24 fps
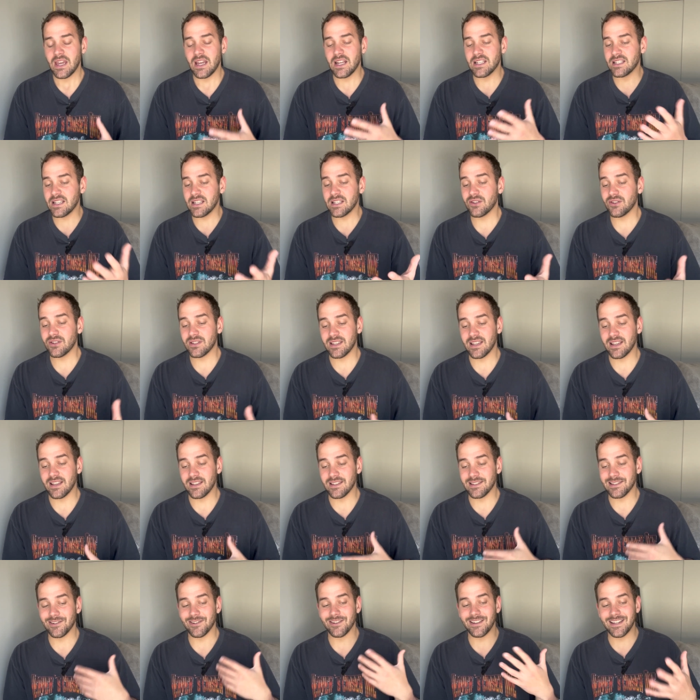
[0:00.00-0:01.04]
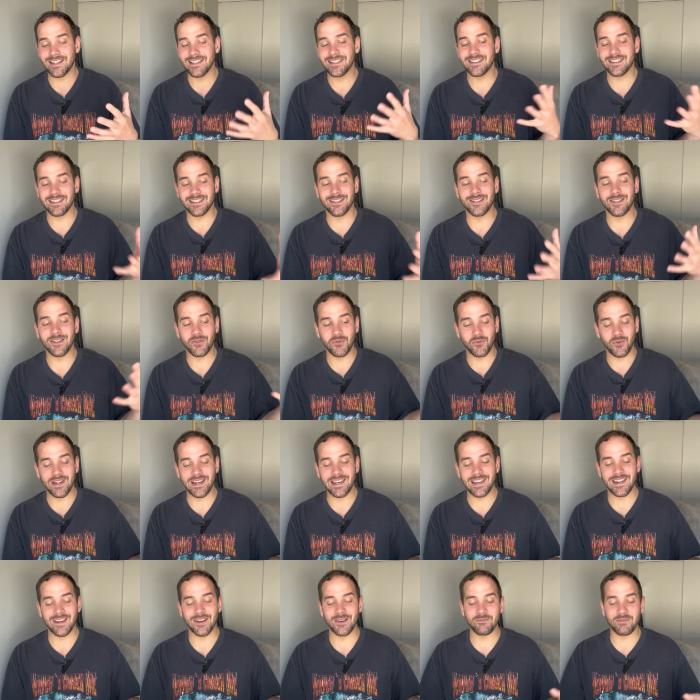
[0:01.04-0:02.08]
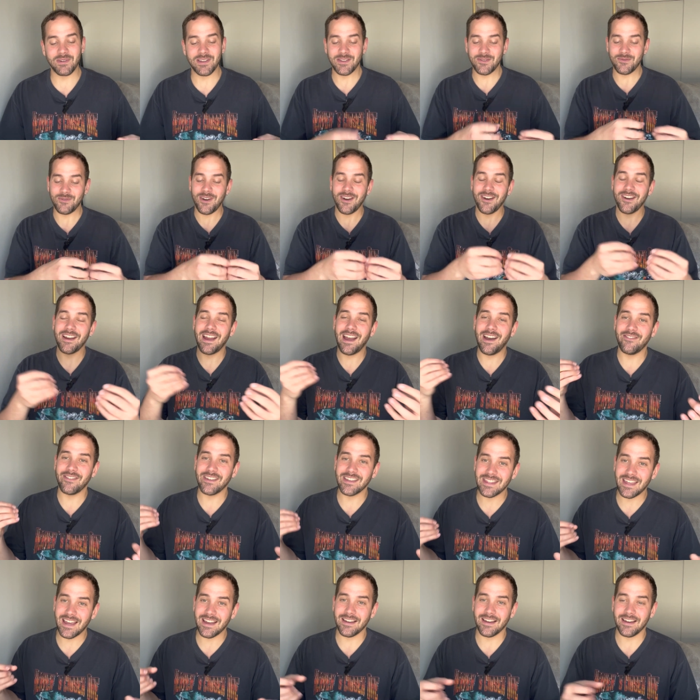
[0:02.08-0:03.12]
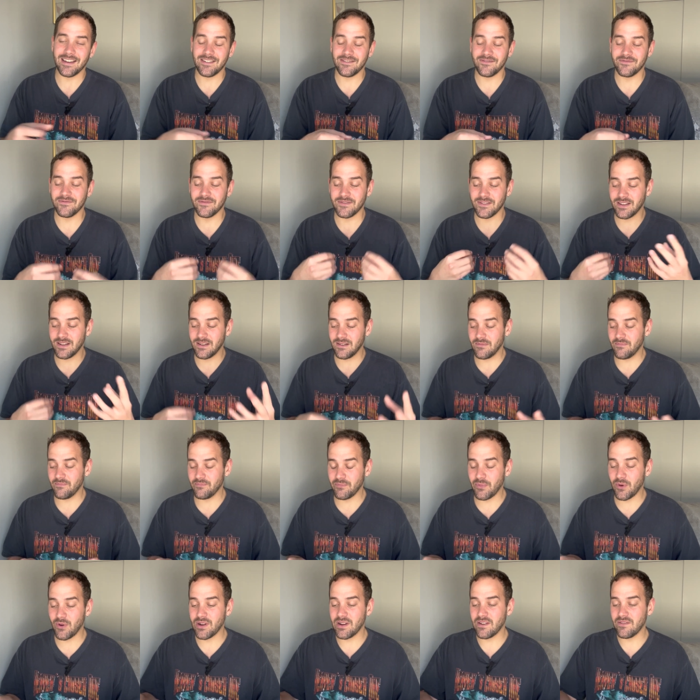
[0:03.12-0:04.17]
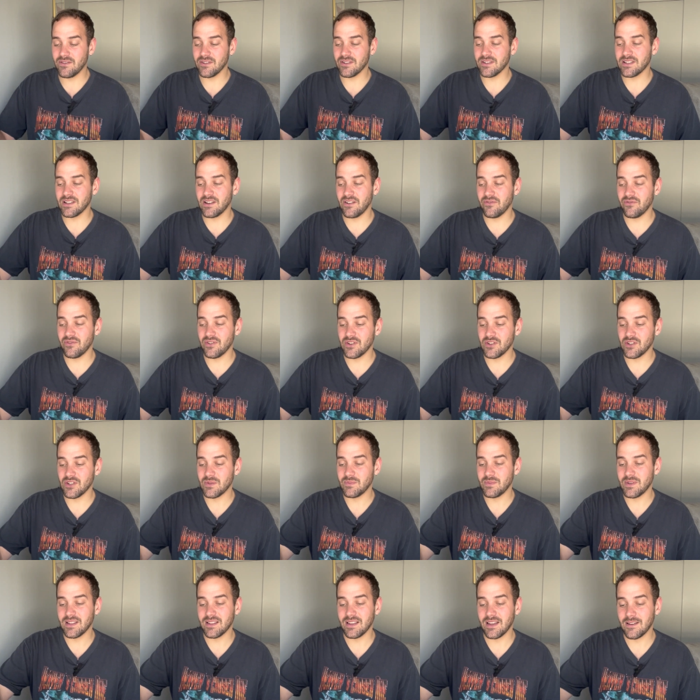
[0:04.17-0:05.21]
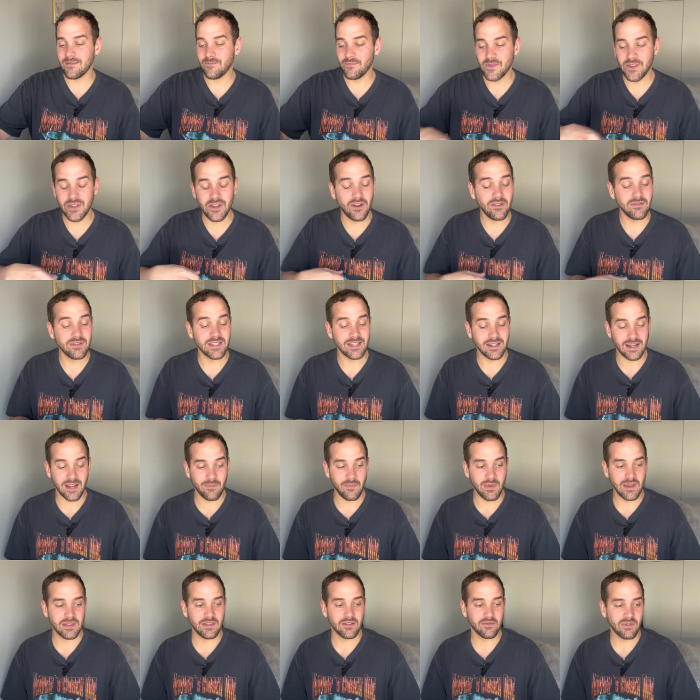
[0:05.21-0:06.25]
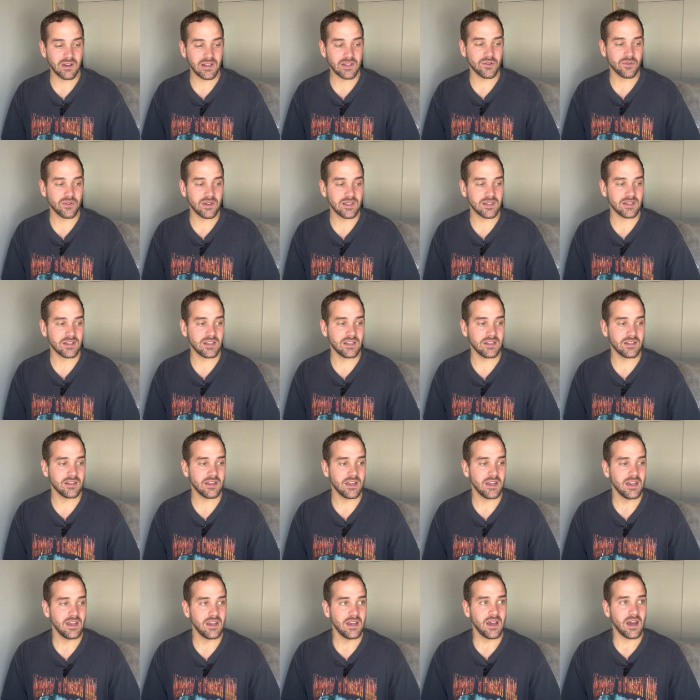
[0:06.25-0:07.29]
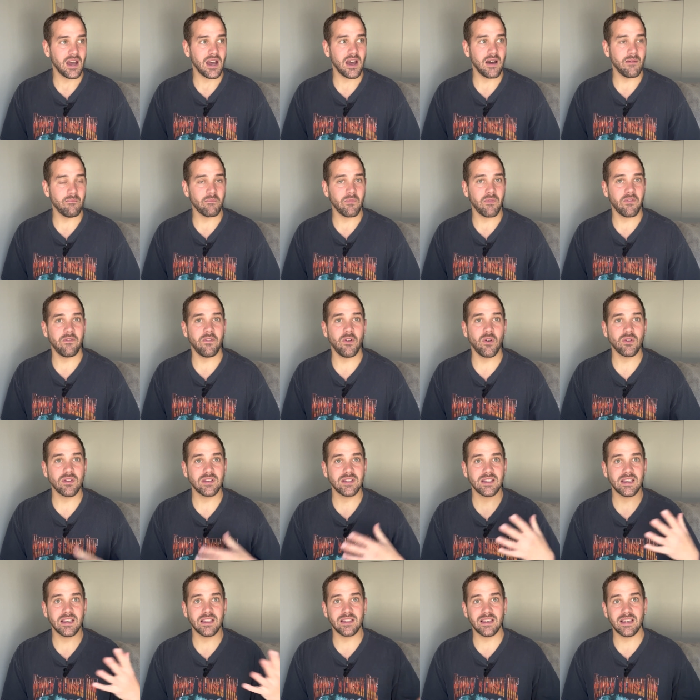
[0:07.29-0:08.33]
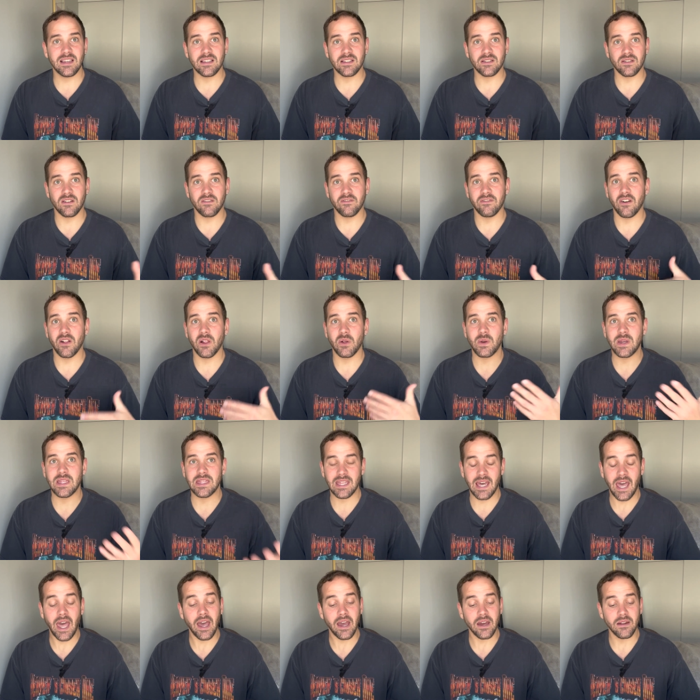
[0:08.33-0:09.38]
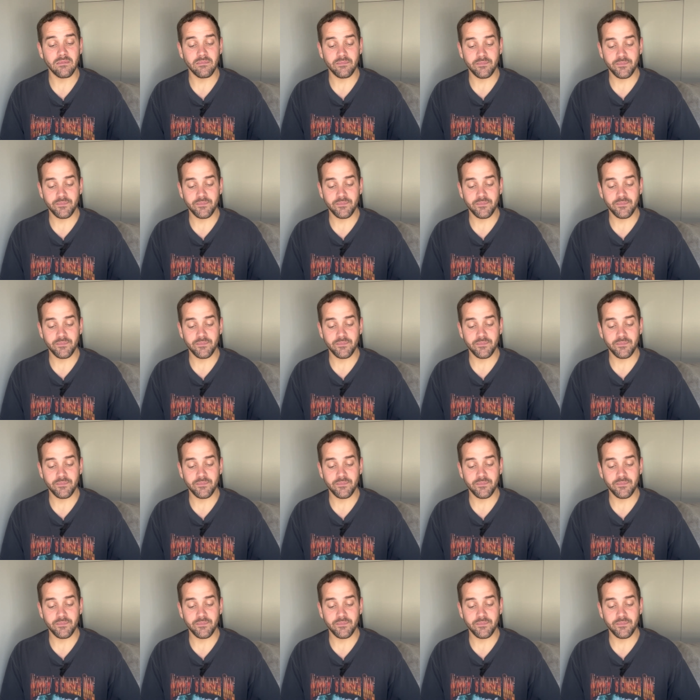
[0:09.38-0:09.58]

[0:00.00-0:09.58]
It's interesting because there is still a win here, but you are having that kind of um, point of yourself where you're just being like, you know, did I make the right choice and I'm focusing this, I'm following that.